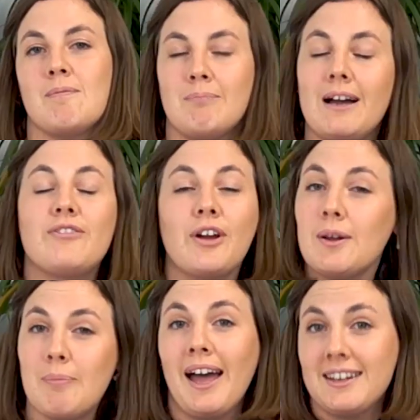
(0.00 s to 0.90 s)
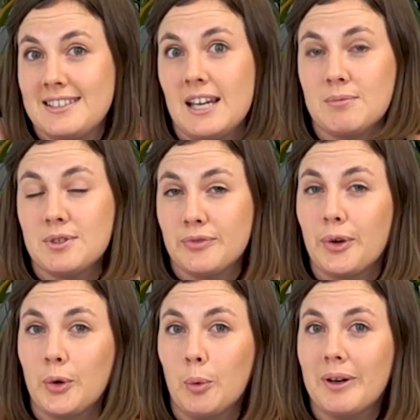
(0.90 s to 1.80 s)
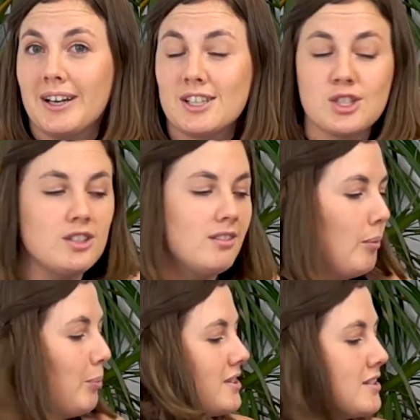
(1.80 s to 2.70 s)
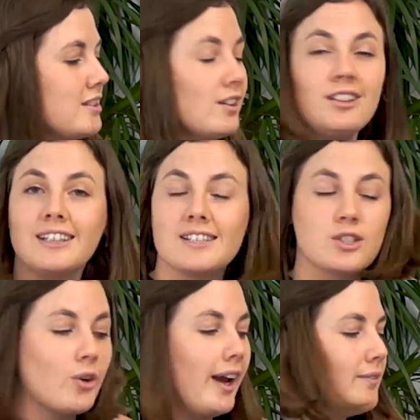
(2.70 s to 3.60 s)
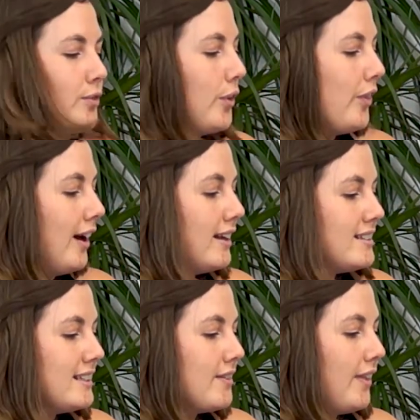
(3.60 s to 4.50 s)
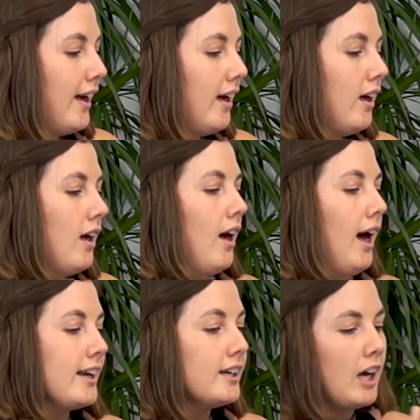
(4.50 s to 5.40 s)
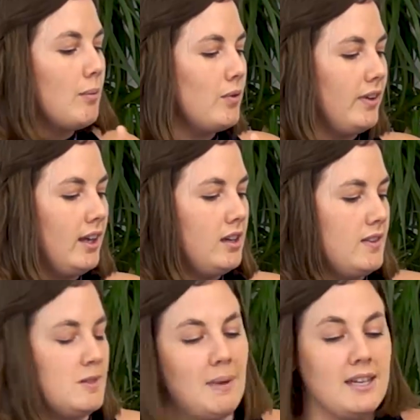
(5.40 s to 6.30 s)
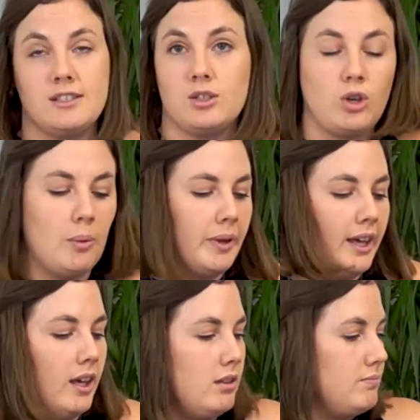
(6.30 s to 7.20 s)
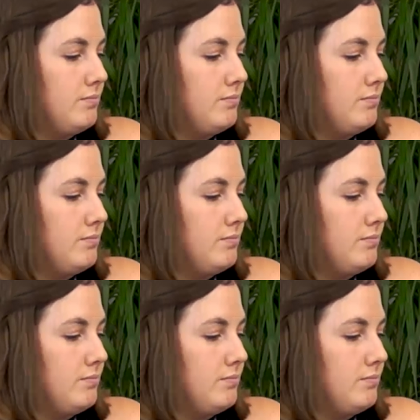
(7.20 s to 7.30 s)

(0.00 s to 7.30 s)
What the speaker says: My very bad attempt at vocal percussion, but still, it's great, got the idea there. I can come over here to this basic drum kit,